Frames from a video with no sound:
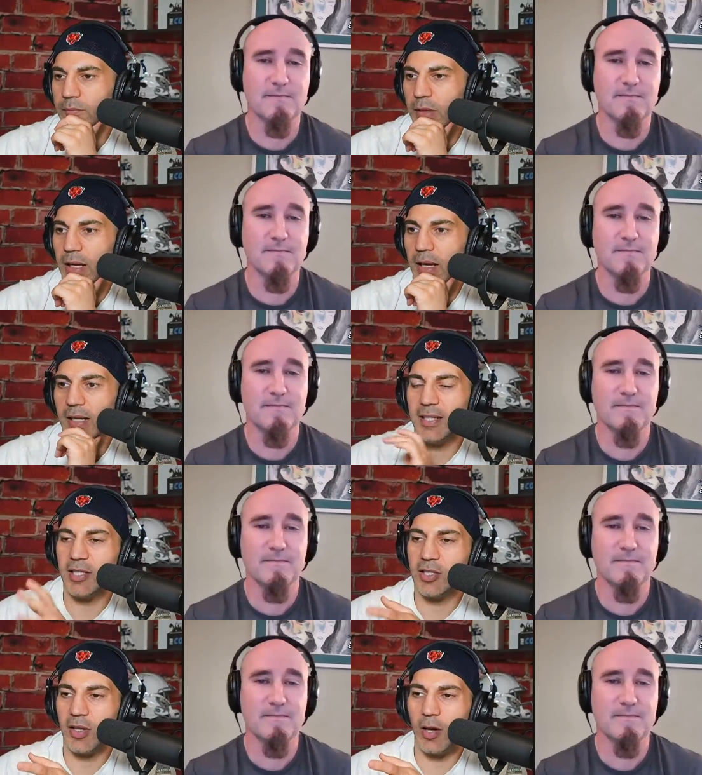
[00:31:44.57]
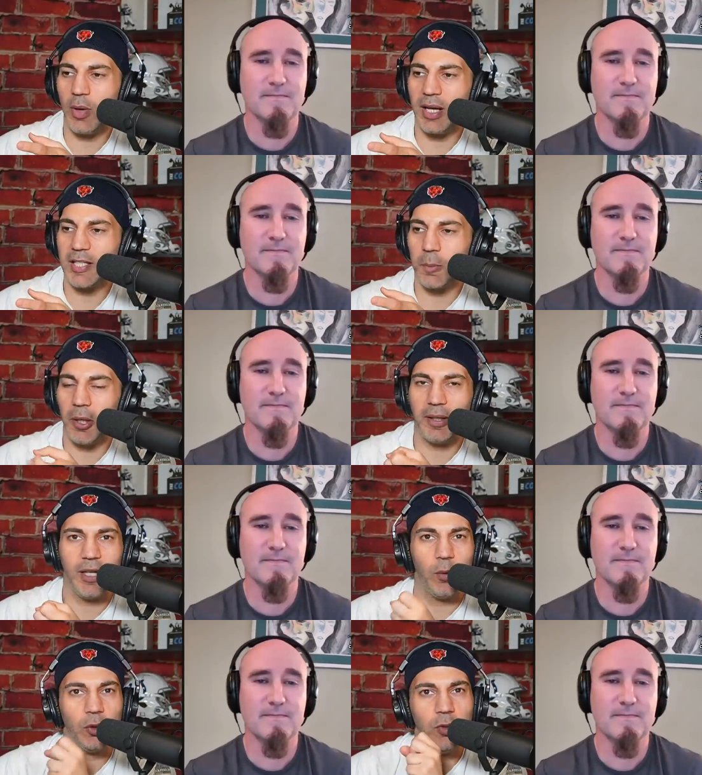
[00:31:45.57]
Speaker 1: Yeah, I see. I don't want to spoil it
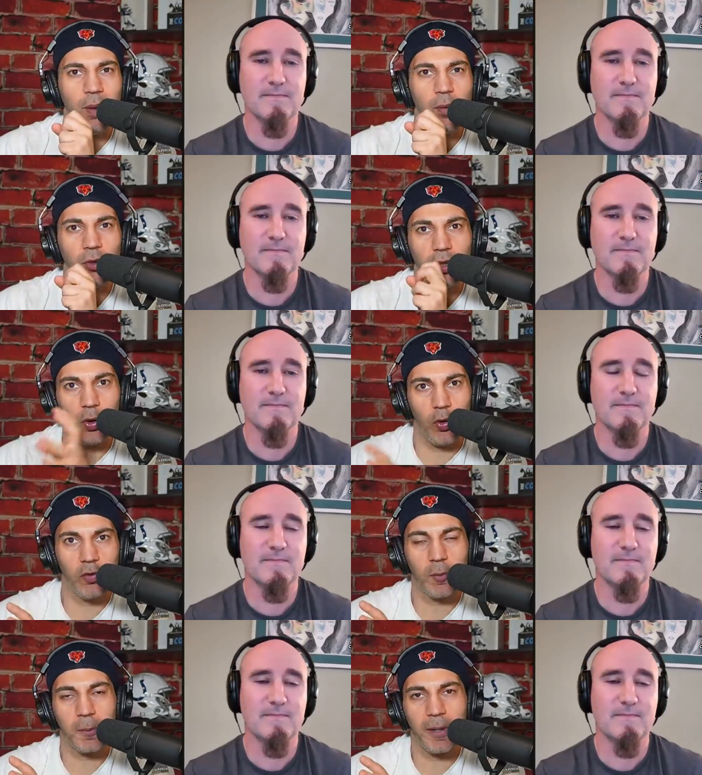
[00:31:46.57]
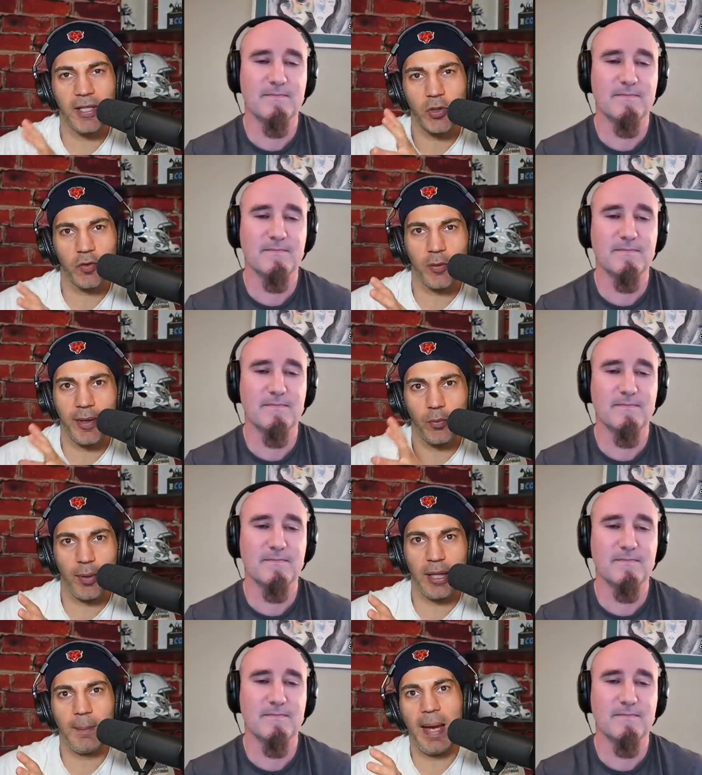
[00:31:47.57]
here. We'll do, maybe we'll do an overpriced, overrated
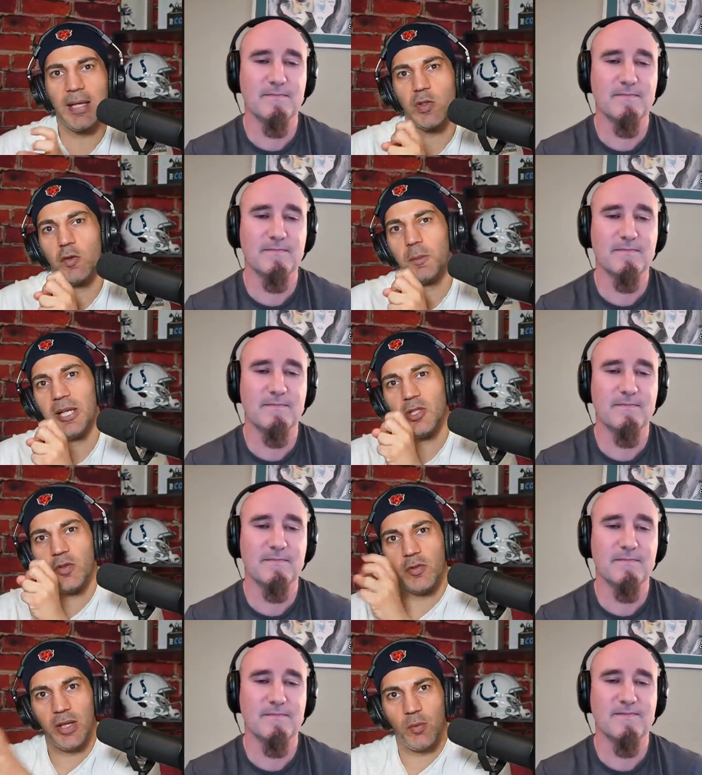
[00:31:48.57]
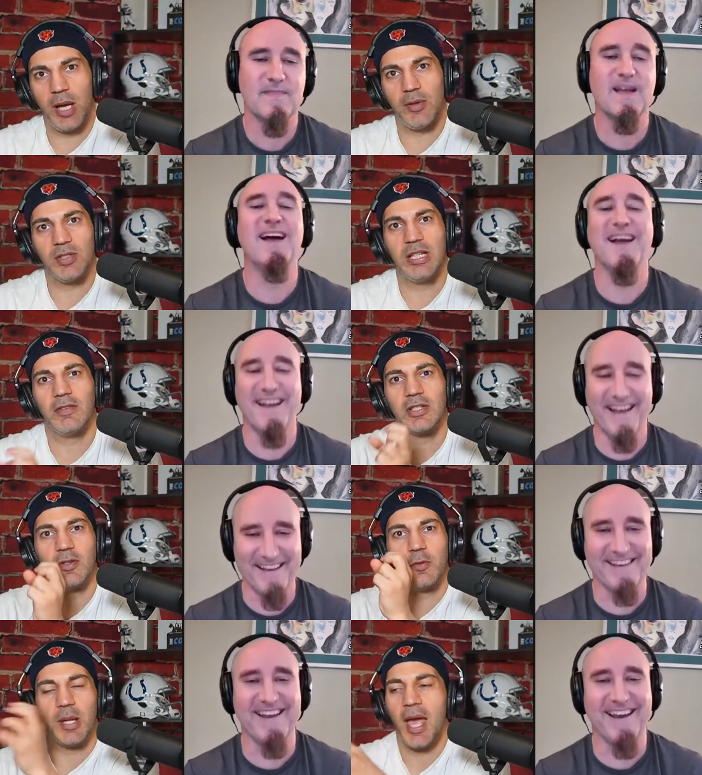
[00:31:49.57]
running backs, overpriced, overrated wide receivers.
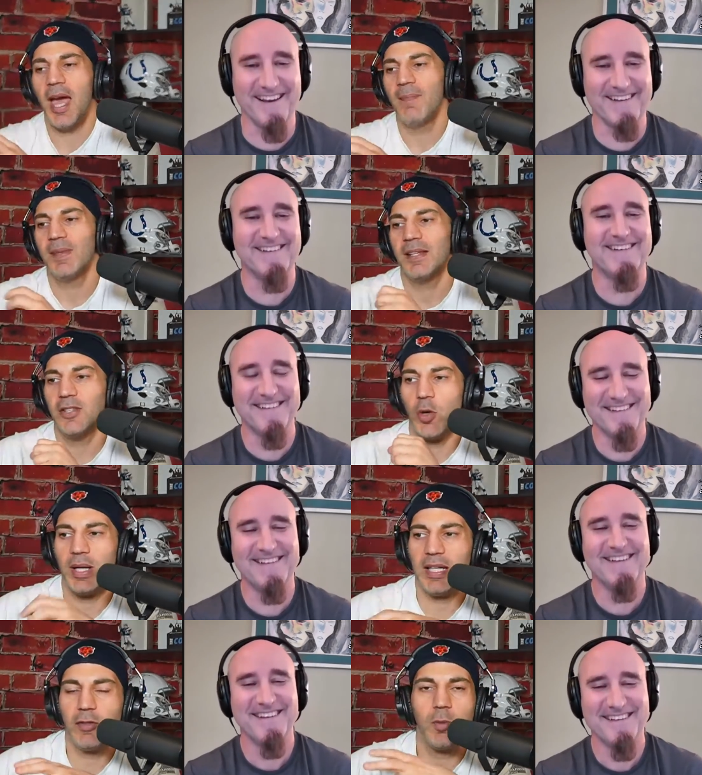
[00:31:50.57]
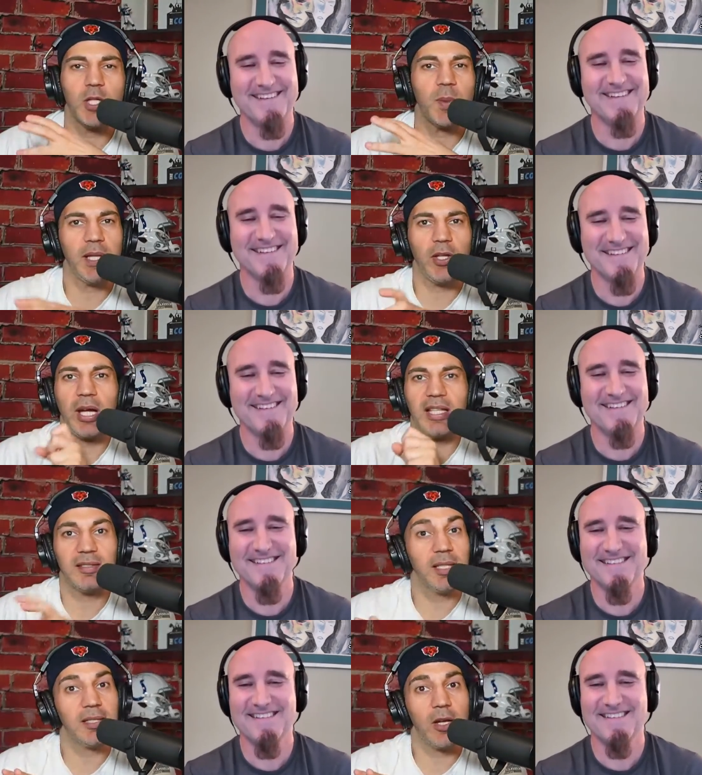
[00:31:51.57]
Yeah. Don't want to give too much, but another guy
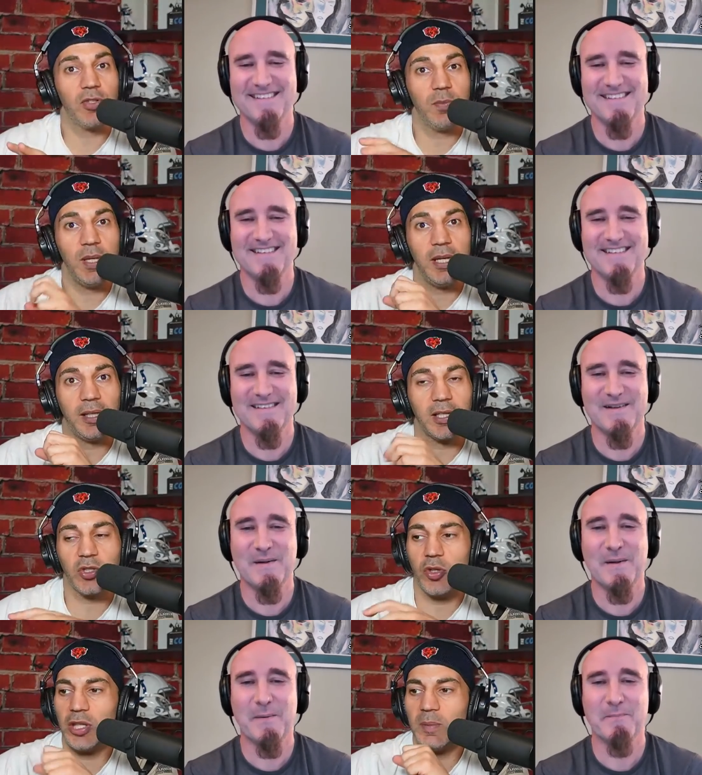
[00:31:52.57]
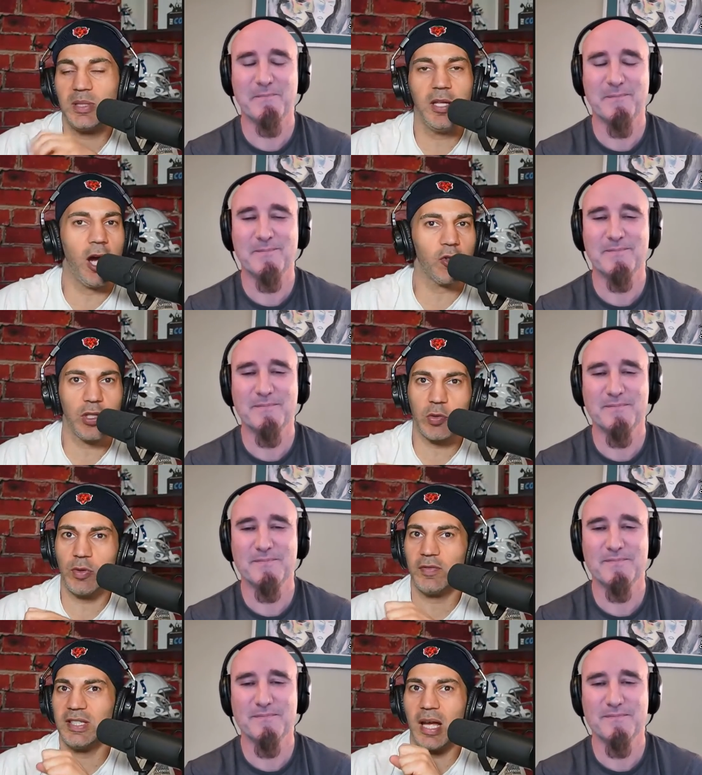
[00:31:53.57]
sticks out to me like a sore thumb is DeAndre
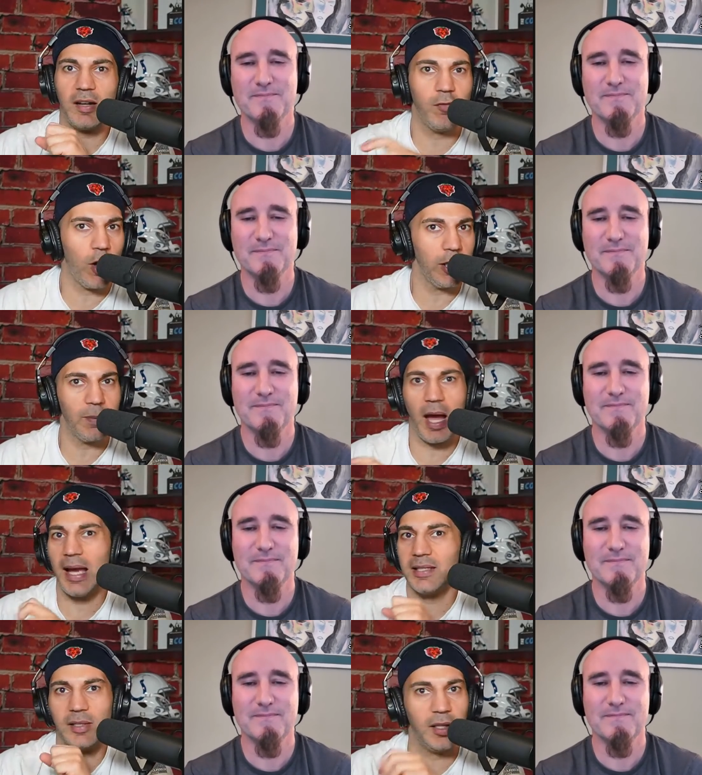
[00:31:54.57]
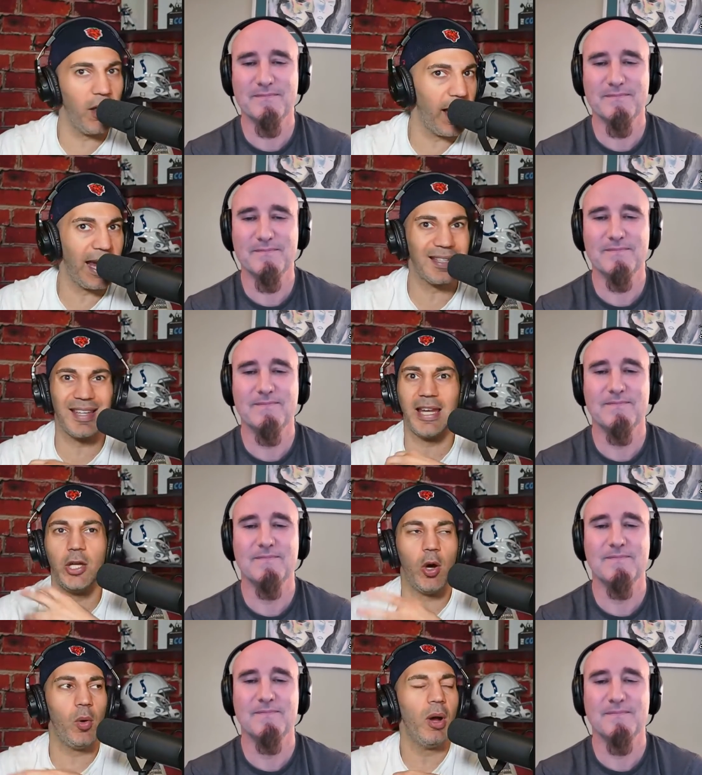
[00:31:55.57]
Swift. He's not a volume guy. He's on the Lions. And I
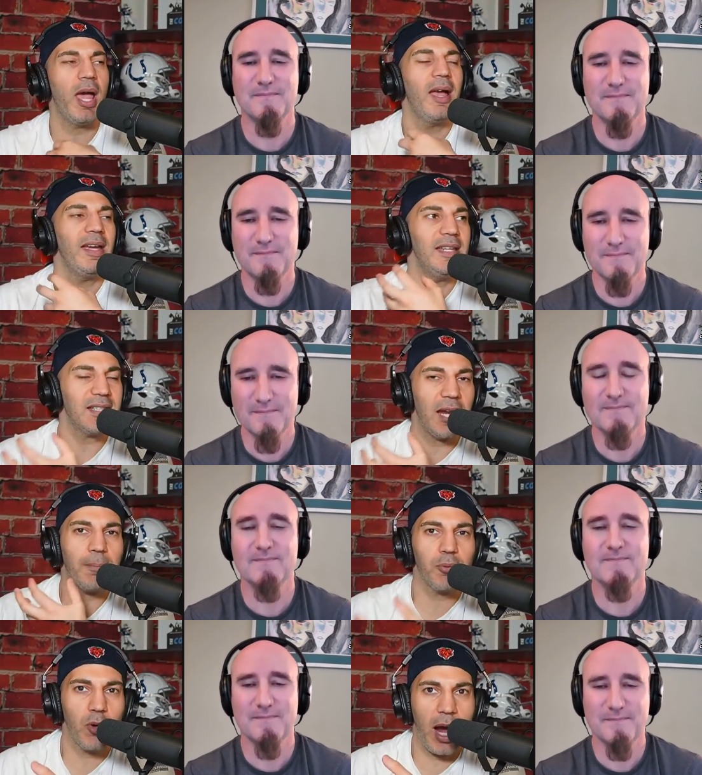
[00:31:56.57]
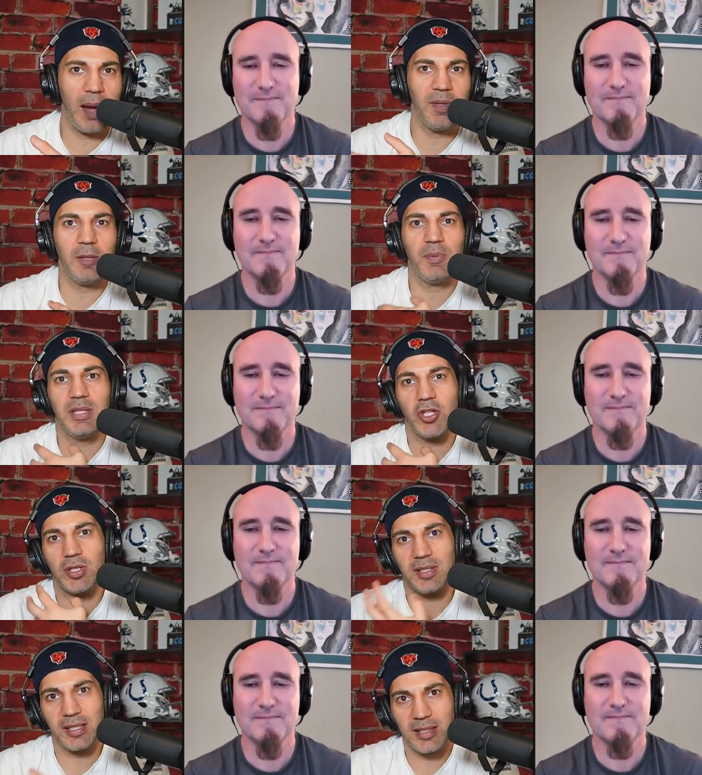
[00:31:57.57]
know he's kind of primed in a
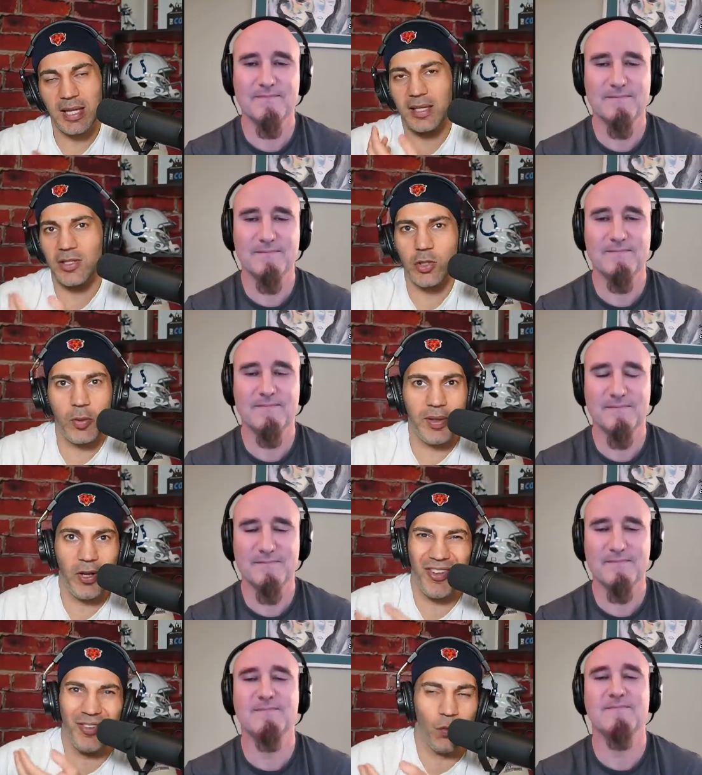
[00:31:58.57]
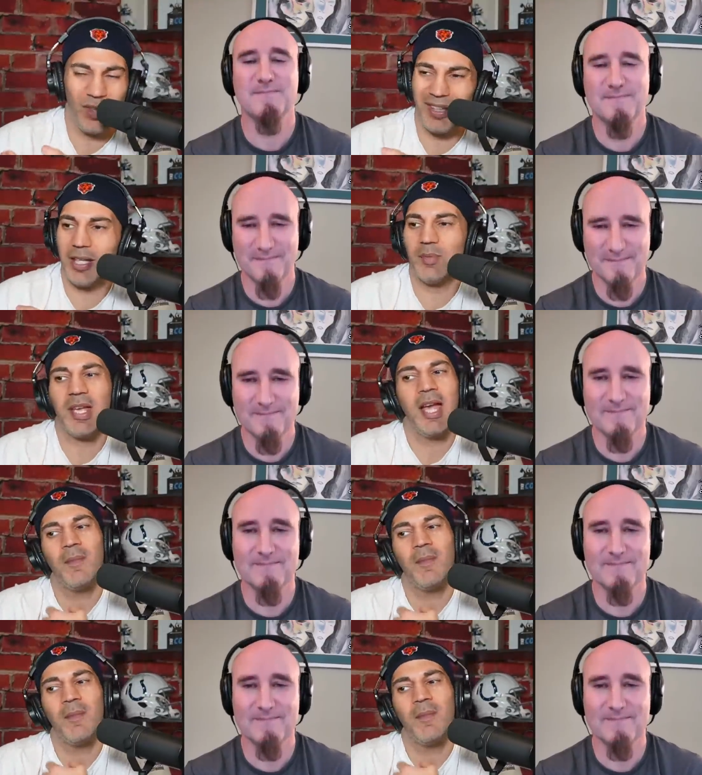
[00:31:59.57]
position to succeed because there's no one there other than Williams.